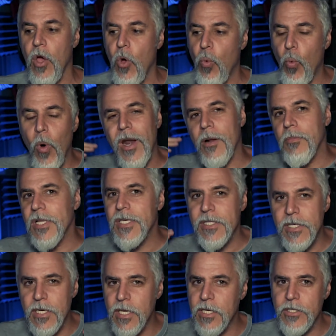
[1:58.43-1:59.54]
what I'm
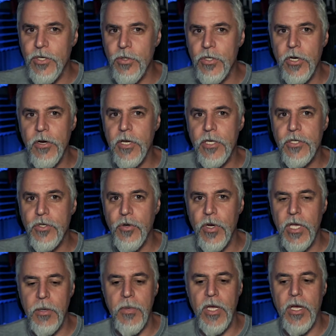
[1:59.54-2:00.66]
listening to during
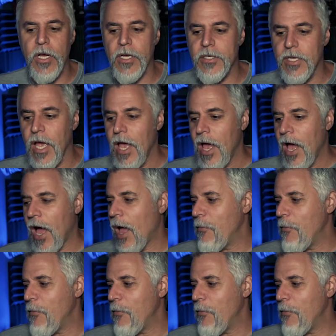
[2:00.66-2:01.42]
stream, because I